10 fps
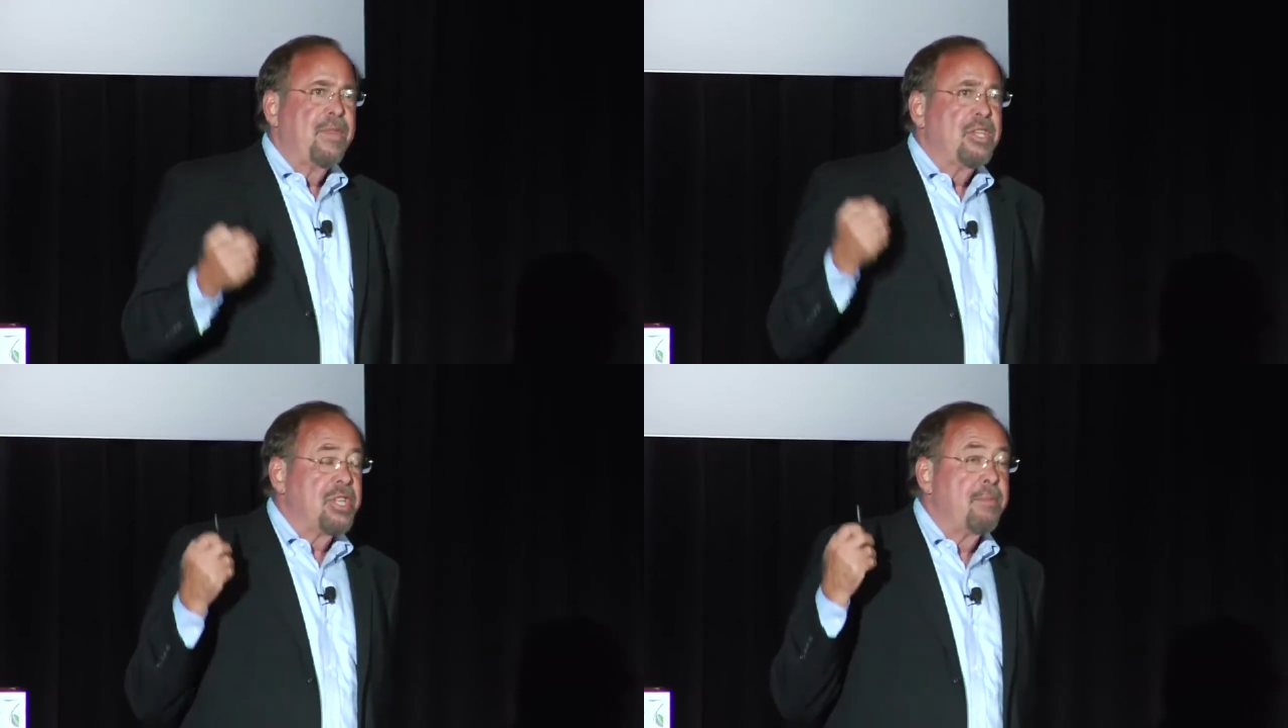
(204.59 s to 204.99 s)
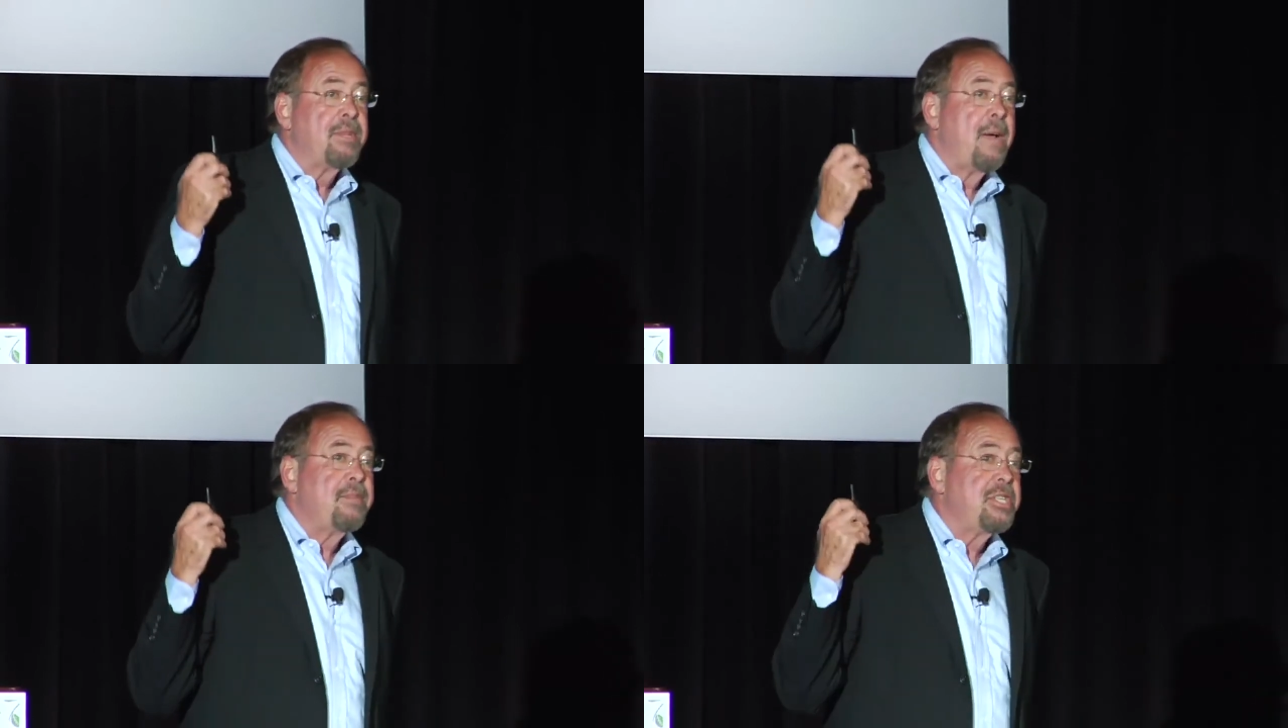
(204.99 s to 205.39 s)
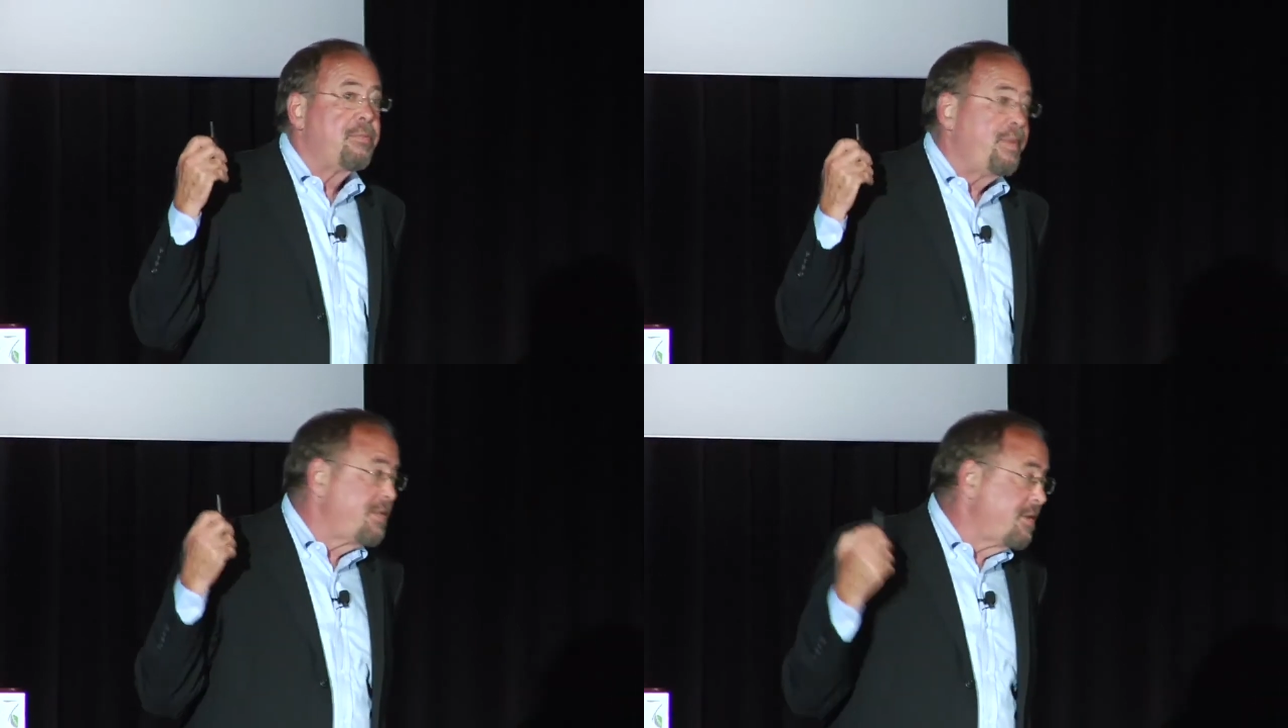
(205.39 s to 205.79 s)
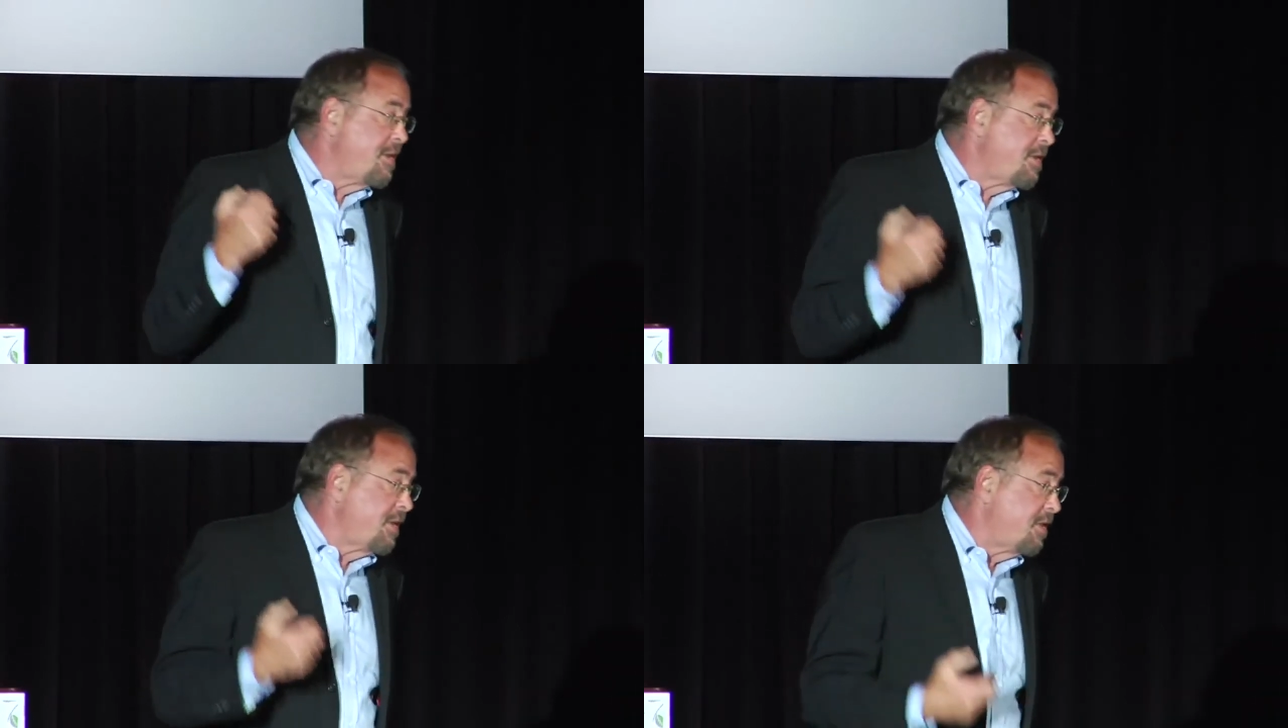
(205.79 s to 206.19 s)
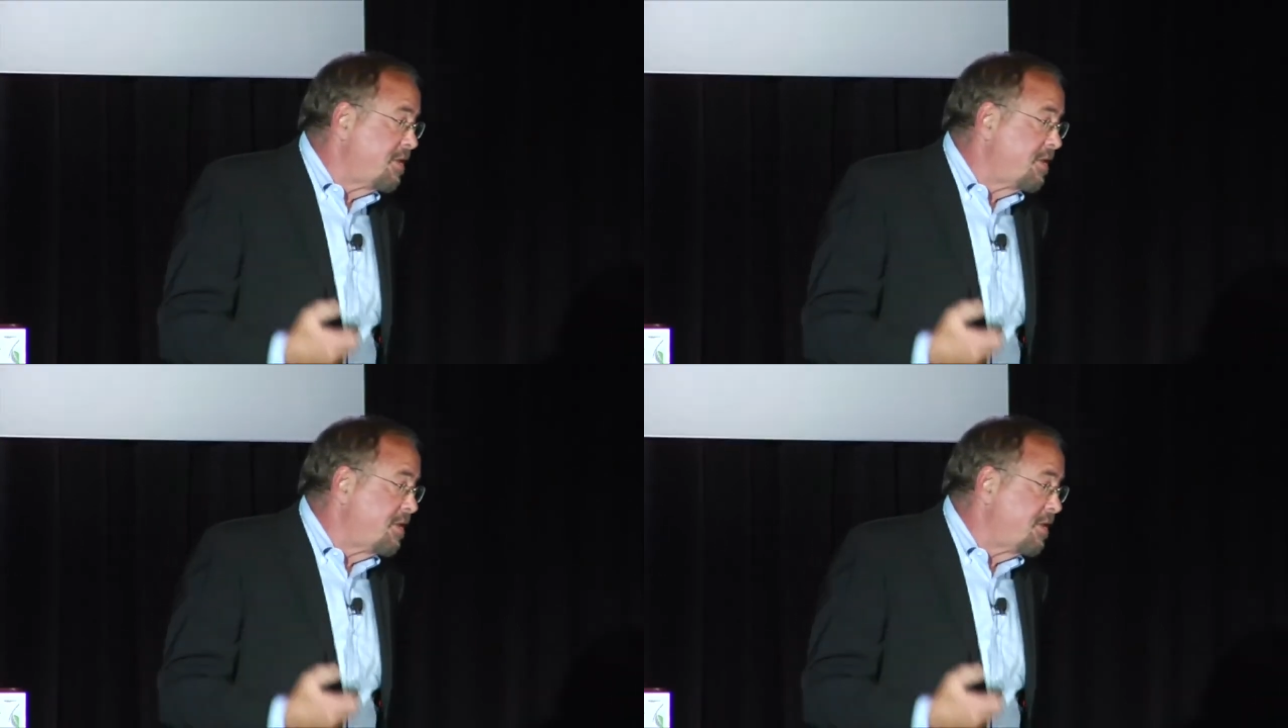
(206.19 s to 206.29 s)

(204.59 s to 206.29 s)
Sometimes it's business, and